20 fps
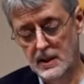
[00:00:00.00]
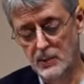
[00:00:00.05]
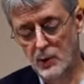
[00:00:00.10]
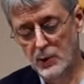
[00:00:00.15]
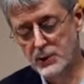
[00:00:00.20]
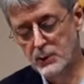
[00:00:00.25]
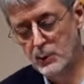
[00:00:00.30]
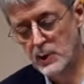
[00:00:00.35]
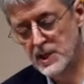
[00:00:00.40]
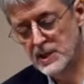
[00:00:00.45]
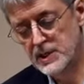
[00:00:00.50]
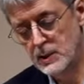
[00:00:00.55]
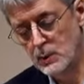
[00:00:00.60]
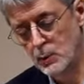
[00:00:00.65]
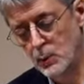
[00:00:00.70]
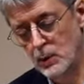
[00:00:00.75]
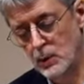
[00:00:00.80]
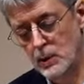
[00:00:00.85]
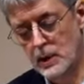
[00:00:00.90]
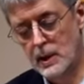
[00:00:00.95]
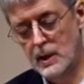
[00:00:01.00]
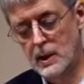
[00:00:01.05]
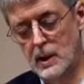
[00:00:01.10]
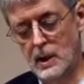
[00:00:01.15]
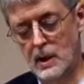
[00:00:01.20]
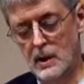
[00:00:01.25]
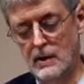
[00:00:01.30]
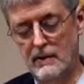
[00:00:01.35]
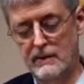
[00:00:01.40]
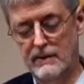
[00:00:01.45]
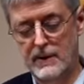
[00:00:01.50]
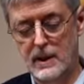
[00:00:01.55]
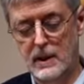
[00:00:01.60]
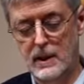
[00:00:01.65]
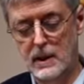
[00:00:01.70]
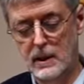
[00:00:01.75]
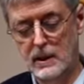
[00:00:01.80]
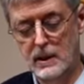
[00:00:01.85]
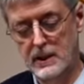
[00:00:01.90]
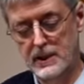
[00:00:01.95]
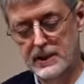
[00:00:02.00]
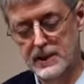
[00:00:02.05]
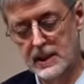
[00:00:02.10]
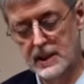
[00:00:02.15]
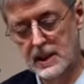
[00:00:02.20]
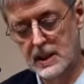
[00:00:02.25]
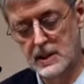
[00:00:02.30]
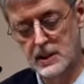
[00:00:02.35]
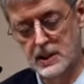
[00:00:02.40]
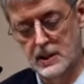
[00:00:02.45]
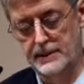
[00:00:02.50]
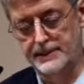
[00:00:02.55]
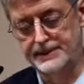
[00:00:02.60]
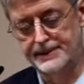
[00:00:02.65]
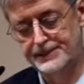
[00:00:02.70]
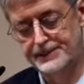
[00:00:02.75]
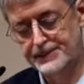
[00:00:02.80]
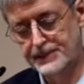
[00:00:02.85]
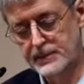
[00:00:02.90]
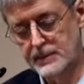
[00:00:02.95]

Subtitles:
The more recent work of Nicholas Geeson,